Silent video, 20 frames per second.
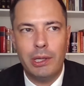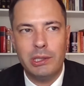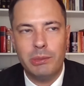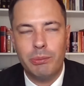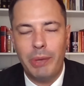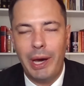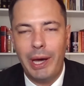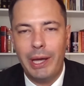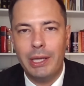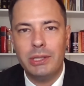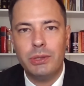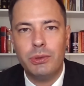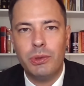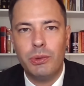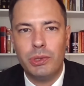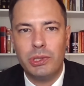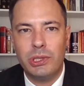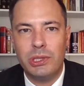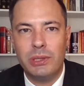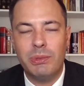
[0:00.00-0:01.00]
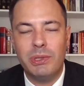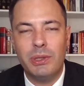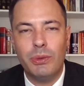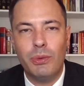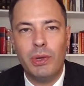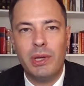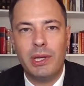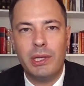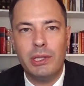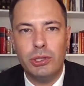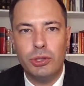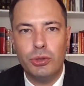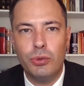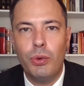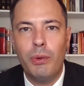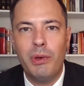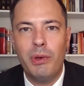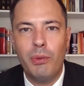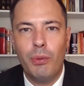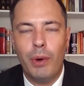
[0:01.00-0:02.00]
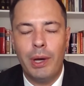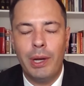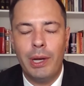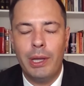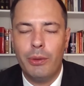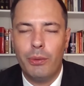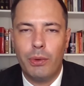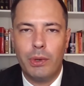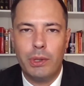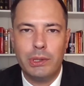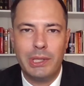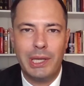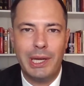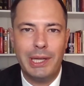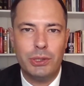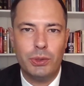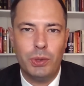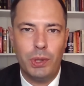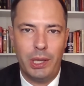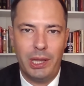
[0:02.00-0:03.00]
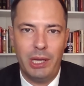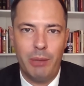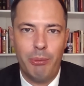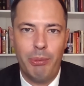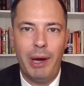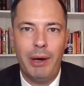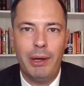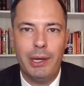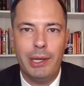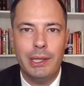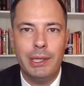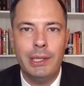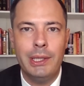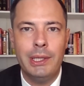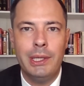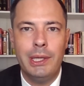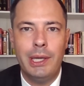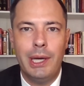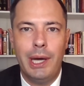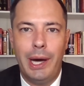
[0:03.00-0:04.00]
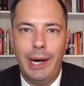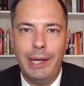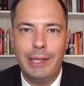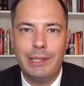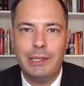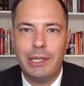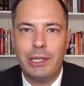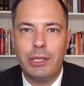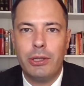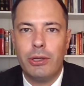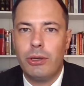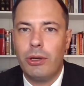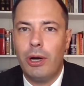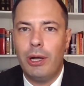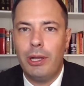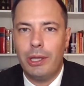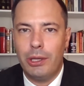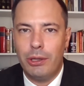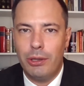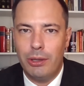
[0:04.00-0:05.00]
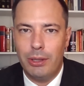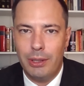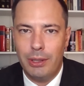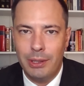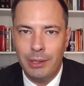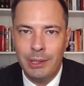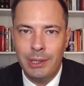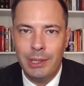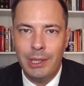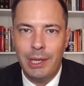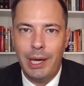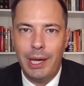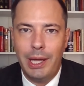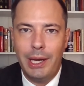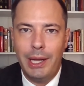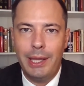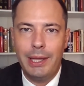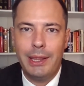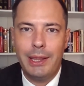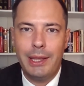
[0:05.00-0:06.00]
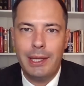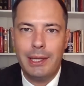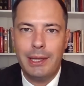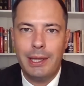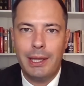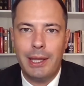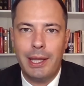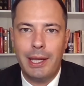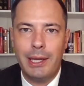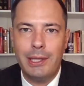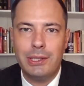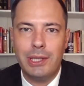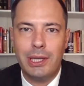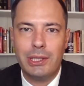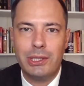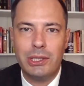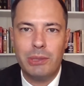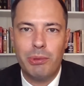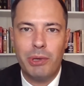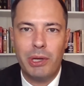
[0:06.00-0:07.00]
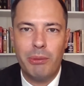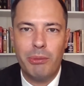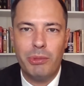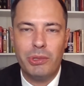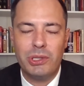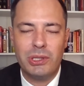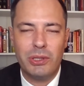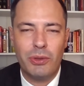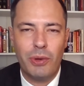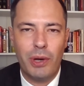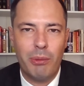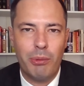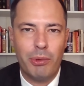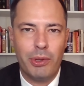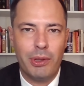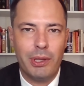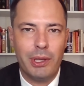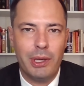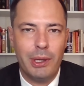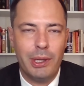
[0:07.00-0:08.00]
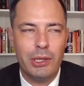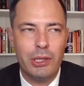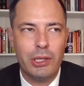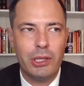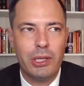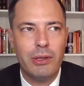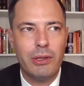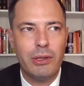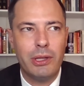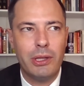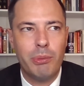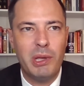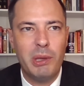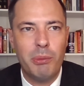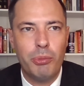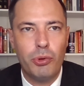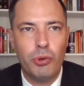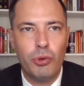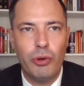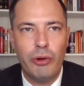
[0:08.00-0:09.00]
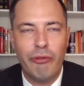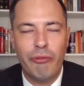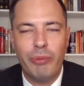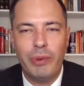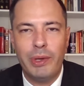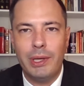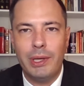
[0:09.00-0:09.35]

as bad as we wish to be. We can do what we want, and the world can't do anything about it. It's like their calling card. And I think that that is actually probably the most incredible thing. And look at the people who